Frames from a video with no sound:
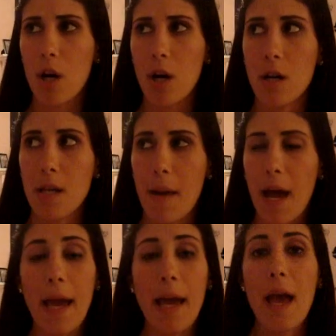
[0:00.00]
early
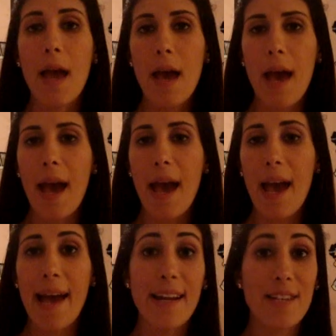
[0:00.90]
May,
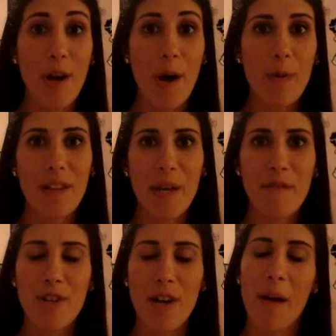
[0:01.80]
and I saw one in the
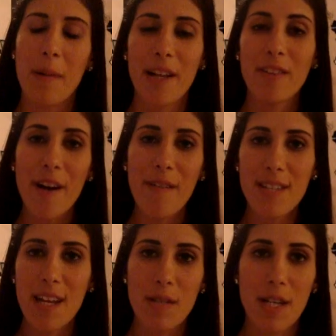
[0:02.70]
gift shop, and I
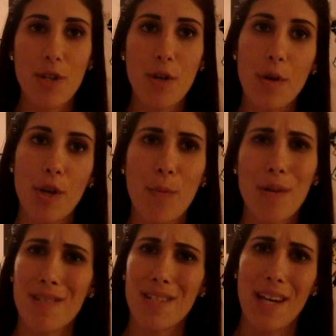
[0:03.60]
loved it. It was like so cute,
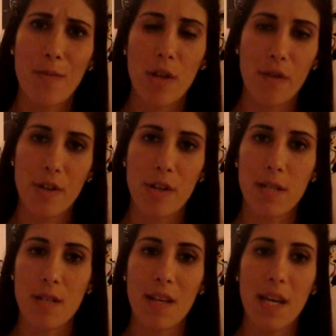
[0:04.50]
but it was like one of the
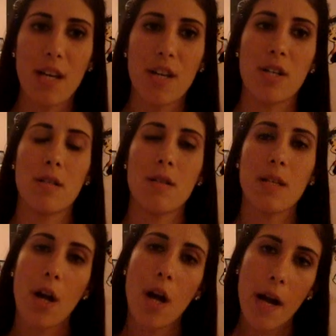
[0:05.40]
first days of vacation, so I
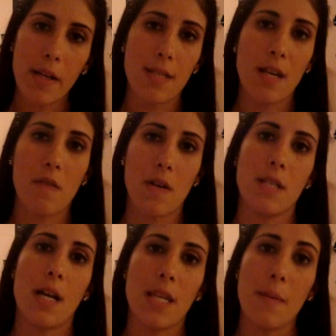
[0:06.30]
was like, alright, let's see if I
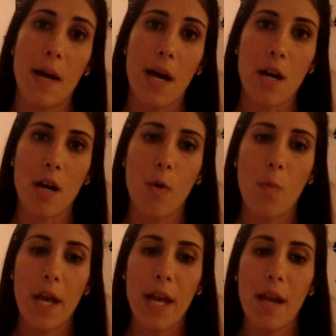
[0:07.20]
see anything better,
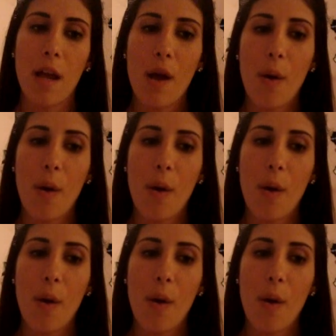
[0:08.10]
I'll wait.